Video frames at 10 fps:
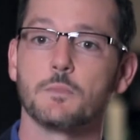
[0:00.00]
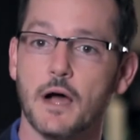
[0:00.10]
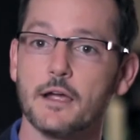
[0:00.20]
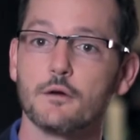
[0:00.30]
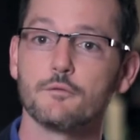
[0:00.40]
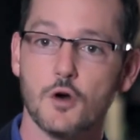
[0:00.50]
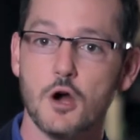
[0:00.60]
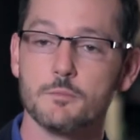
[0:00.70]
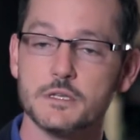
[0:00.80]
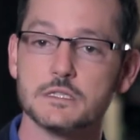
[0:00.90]
buyer for
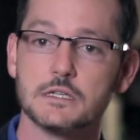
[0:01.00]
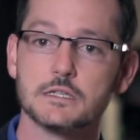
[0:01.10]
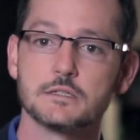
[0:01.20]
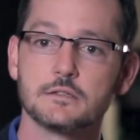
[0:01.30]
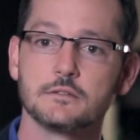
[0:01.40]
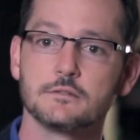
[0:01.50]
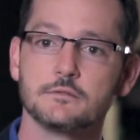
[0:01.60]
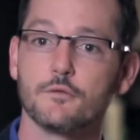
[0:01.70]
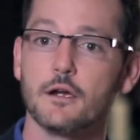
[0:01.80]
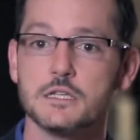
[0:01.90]
our business.
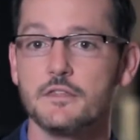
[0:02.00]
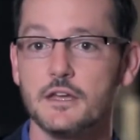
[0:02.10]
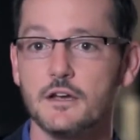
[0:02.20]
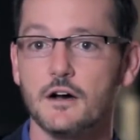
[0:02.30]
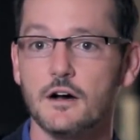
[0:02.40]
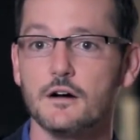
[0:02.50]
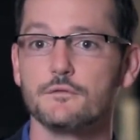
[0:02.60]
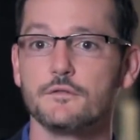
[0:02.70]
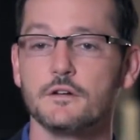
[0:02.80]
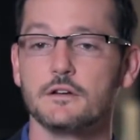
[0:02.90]
I think
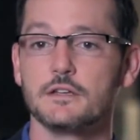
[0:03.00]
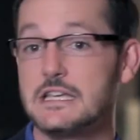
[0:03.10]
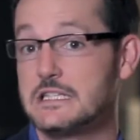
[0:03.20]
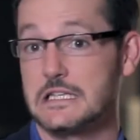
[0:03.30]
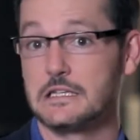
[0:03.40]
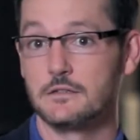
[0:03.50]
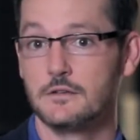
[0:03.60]
of easy.